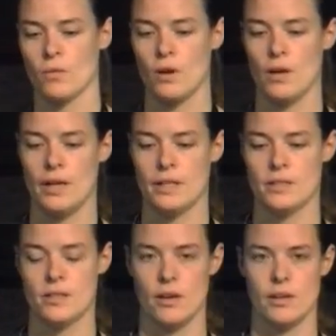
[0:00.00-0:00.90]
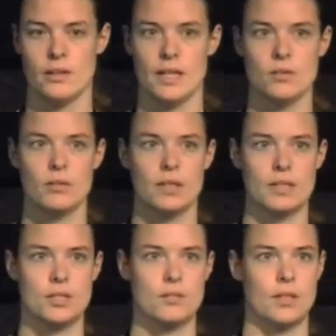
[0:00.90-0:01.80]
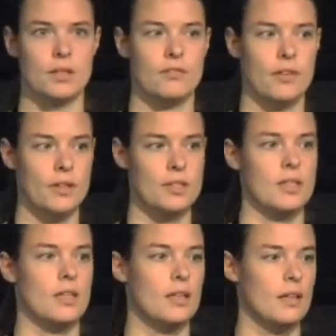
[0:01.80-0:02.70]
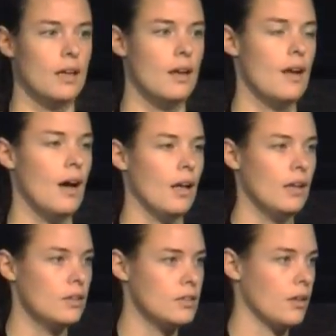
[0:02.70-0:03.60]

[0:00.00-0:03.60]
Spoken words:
Right, so that's already a string, the first thing, and then null.